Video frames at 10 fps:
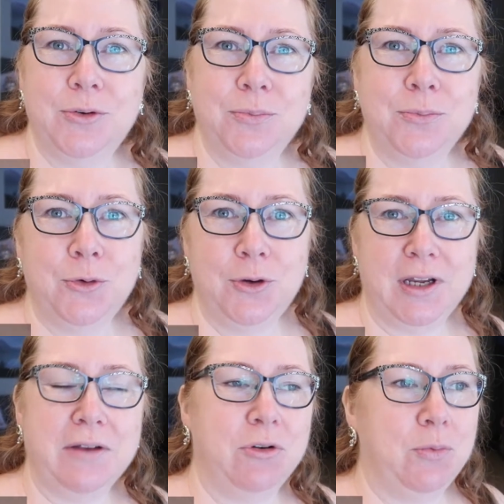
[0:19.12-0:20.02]
Good
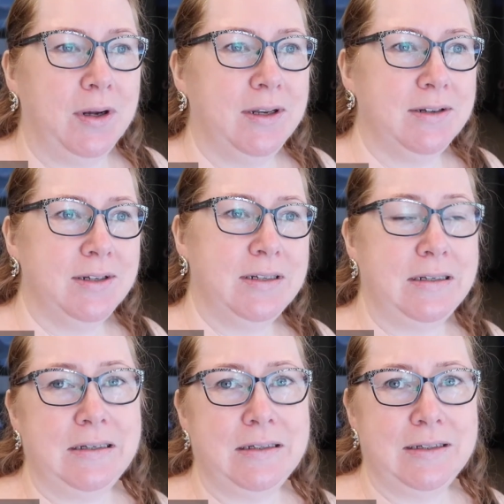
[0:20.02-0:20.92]
morning, everyone.
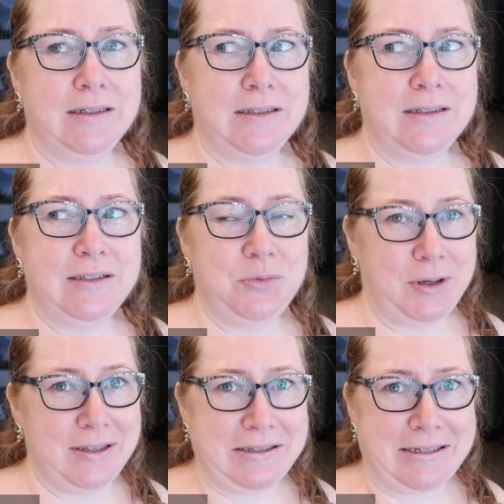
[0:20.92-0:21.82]
It's
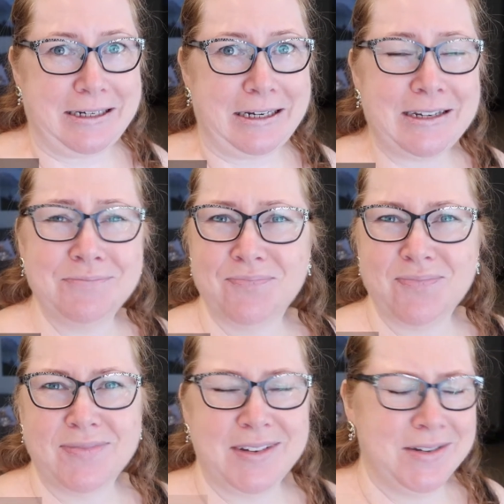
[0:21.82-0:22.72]
Wednesday.
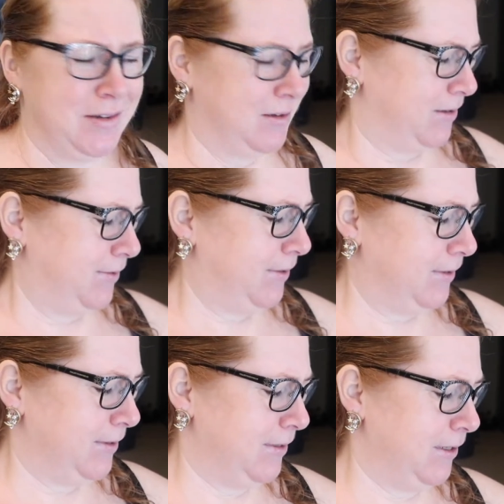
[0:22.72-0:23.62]
As you
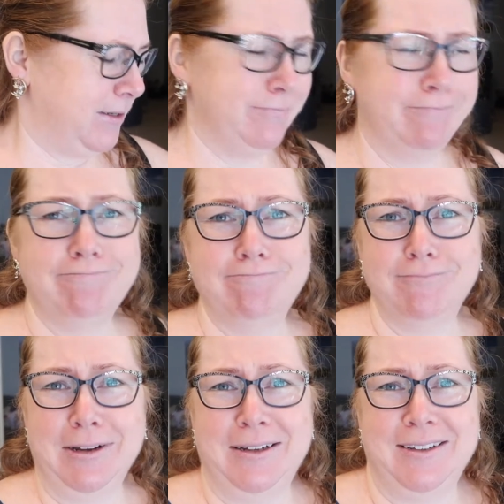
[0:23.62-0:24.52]
can see,
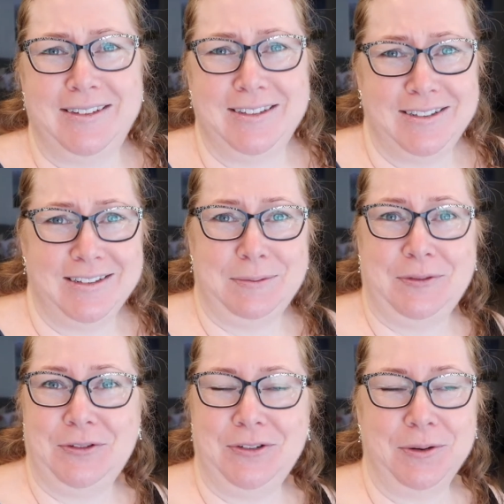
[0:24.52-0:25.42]
it's just
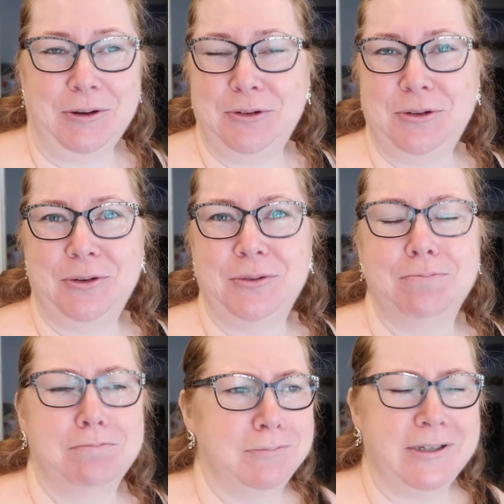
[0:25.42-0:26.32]
before
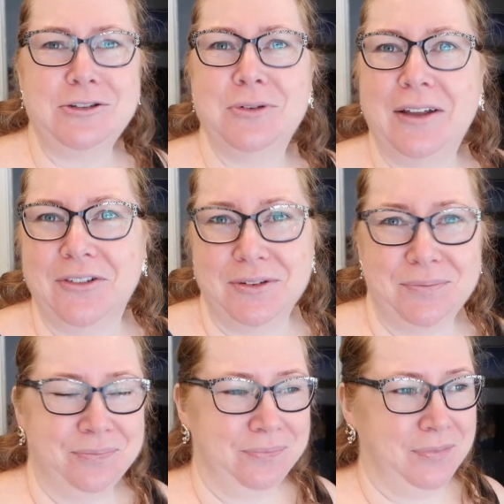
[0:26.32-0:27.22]
10 to 11.
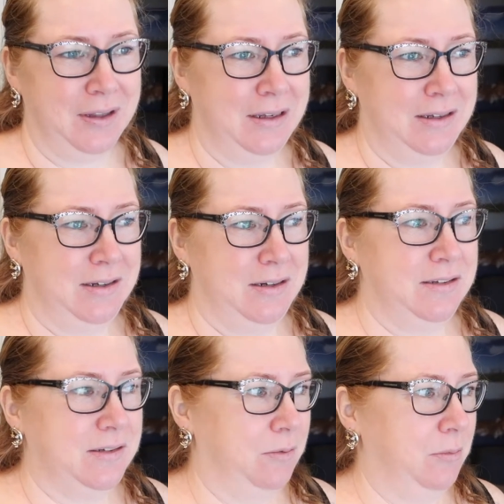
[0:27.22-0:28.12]

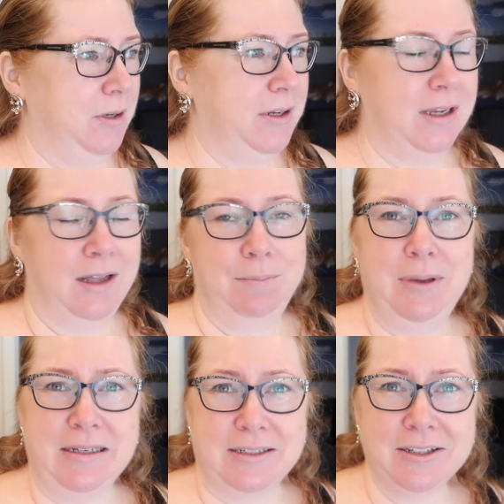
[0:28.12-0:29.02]
So I'm running a
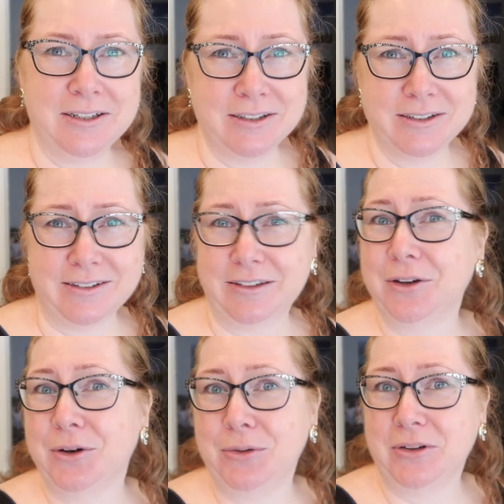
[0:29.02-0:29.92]
bit
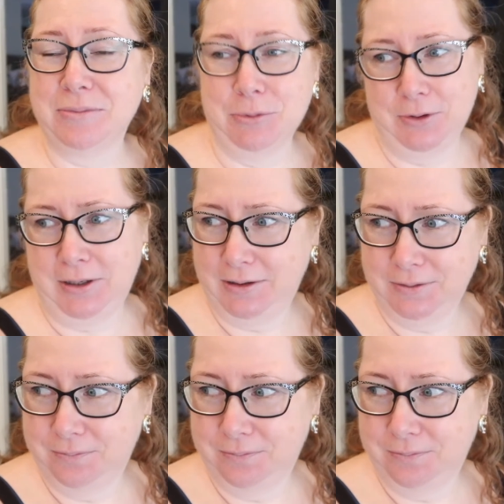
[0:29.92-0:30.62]
slow this morning.